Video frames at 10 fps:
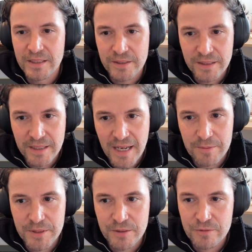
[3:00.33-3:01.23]
you can
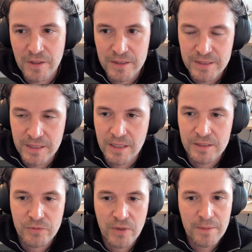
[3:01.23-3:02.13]
capture the first and
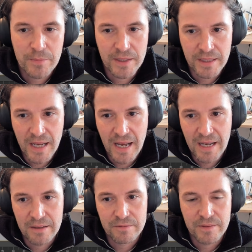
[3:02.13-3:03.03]
last frame and
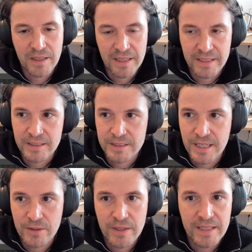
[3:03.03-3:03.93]
have Kling
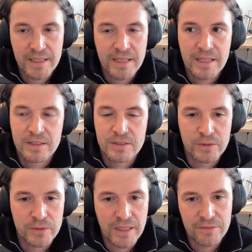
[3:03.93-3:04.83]
generate. So
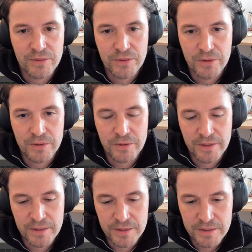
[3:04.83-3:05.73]
all you have to do
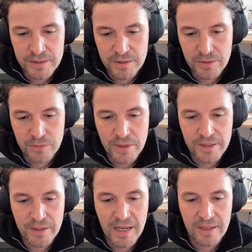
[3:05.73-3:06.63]
is
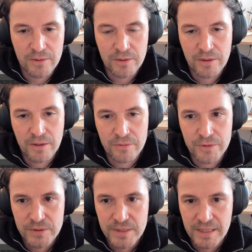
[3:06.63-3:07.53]
render out a
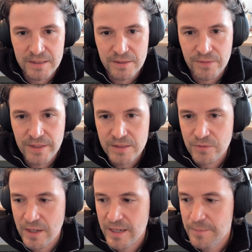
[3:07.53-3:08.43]
few seconds of this
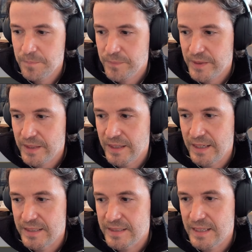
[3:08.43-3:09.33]
frame, and
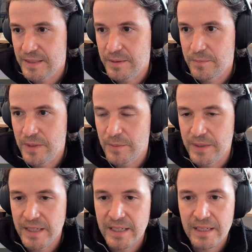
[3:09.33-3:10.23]
then say maybe
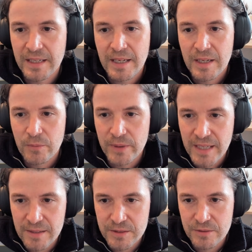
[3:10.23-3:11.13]
here we
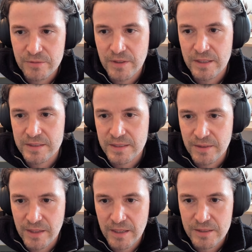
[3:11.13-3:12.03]
capture the first and
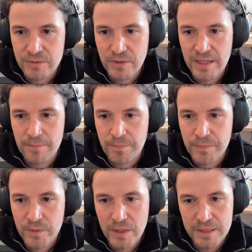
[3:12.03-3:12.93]
the last frame.
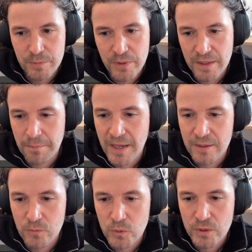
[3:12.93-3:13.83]
I just put in
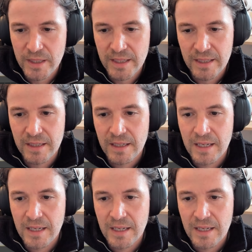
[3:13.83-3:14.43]
man walking